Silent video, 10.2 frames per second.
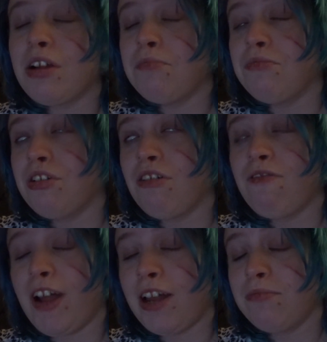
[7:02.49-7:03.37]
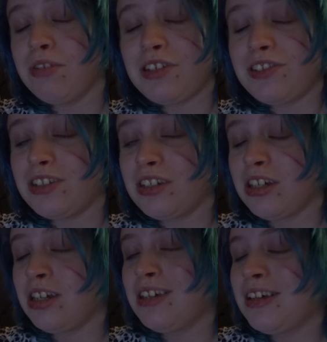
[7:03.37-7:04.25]
I'm not a violent person.
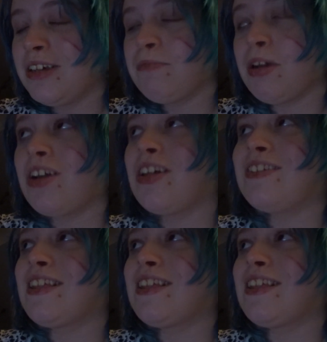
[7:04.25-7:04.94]
My god, that's